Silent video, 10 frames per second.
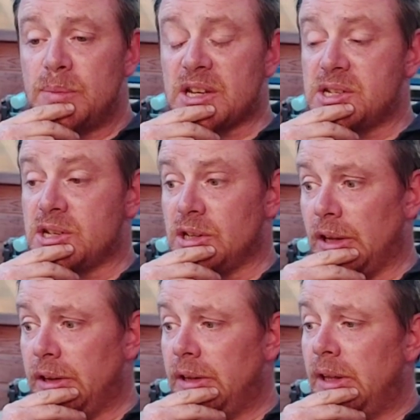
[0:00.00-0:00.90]
passenger
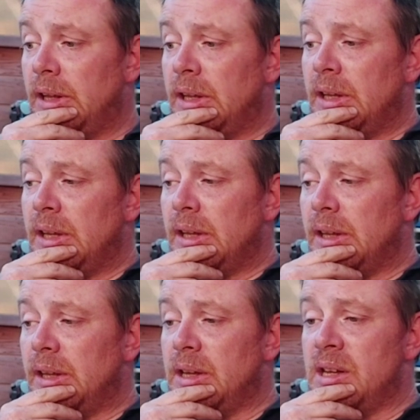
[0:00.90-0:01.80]
side,
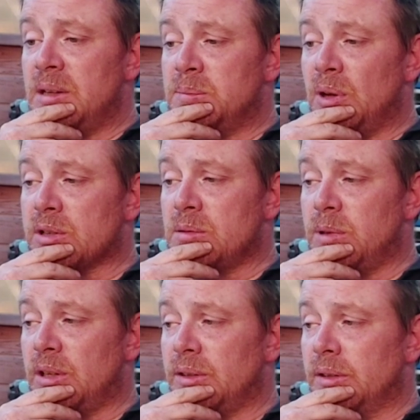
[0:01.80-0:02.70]

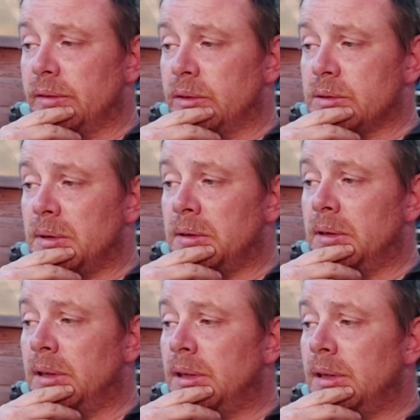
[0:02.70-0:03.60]
possibly on the other as well.